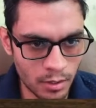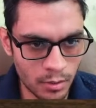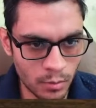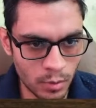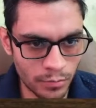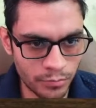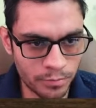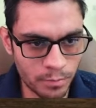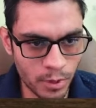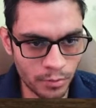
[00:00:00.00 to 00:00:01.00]
We're
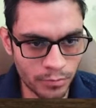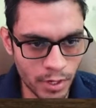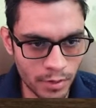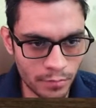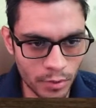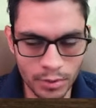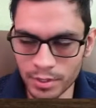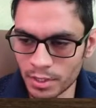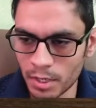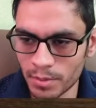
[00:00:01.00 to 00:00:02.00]
both fighting for the
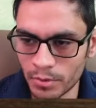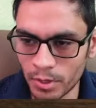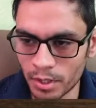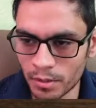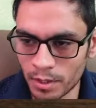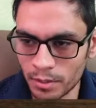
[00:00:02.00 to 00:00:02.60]
same square, right?